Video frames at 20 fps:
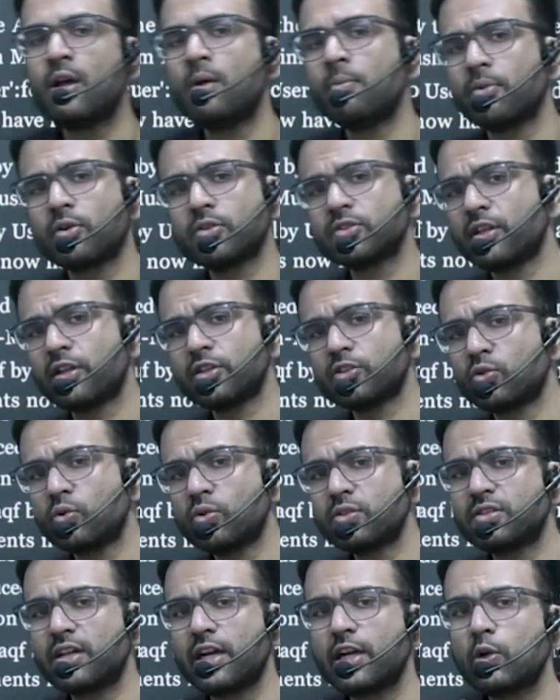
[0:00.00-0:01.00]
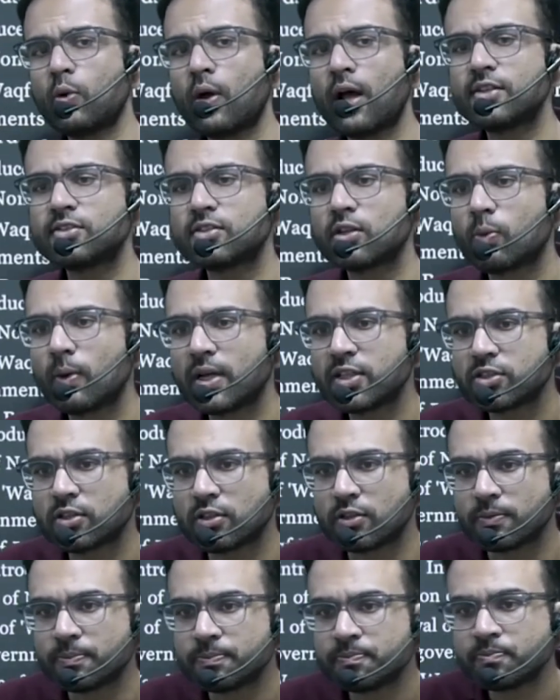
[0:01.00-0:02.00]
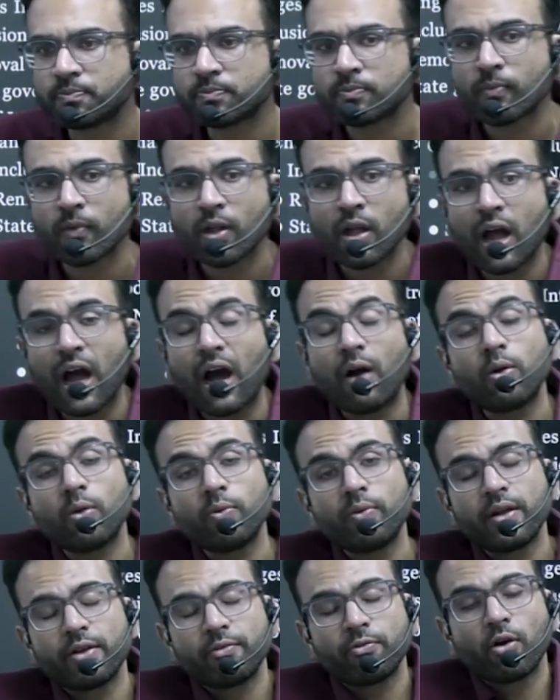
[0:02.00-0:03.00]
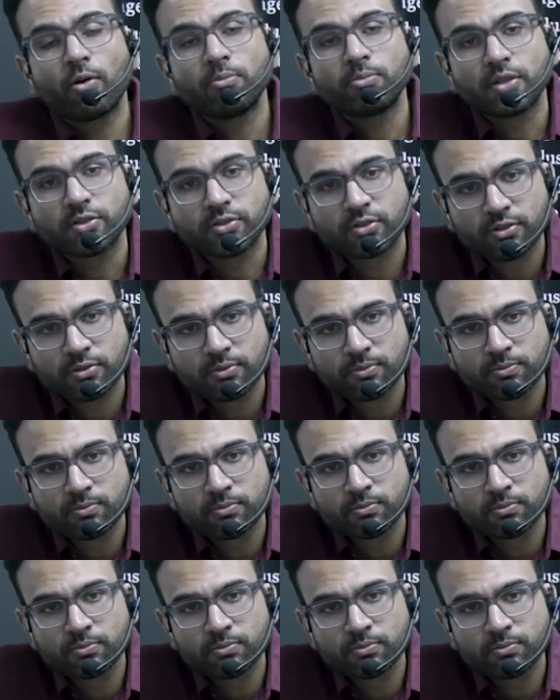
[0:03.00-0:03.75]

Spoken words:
because there is no state to ask the question, how do we reform this?